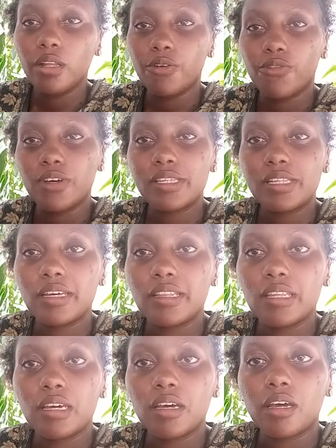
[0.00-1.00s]
the first thing i
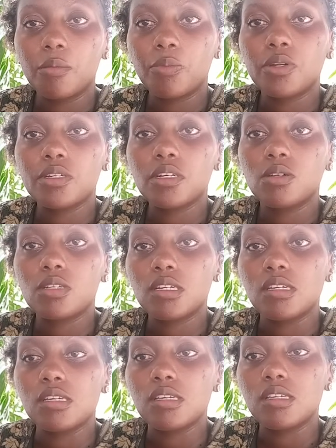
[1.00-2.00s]
think i can point out
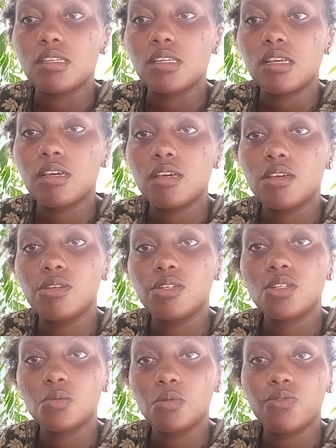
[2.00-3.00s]
is you
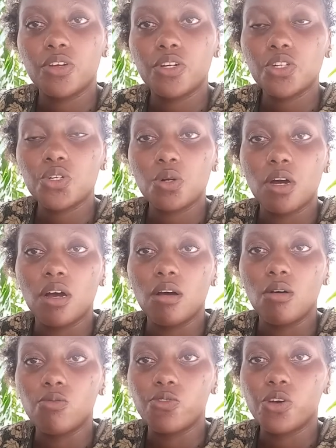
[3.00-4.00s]
need to be very sure
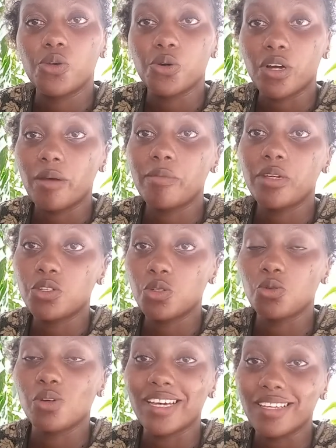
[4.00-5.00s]
of where you're coming
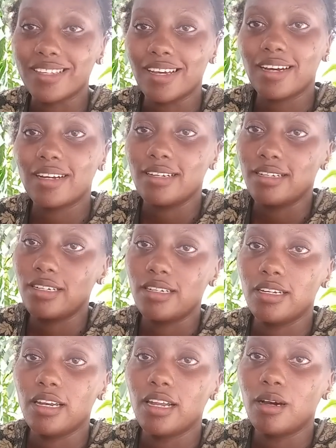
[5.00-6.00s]
to exactly
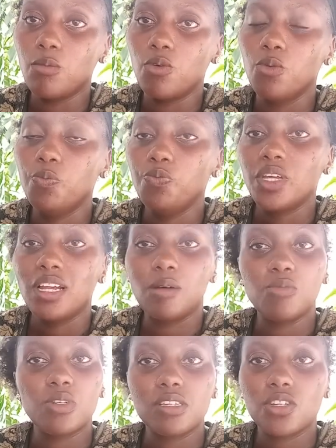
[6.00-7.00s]
in lamu
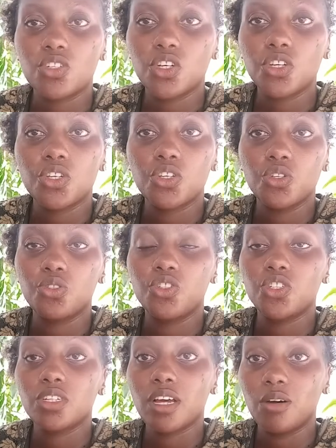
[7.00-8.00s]
lamu is such a
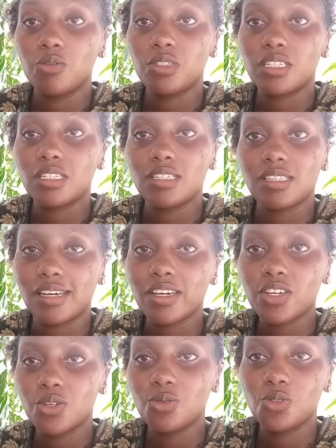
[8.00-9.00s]
huge county it's a
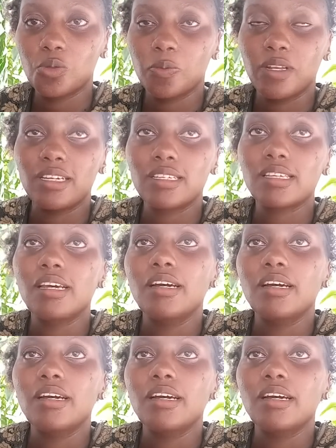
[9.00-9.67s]
huge place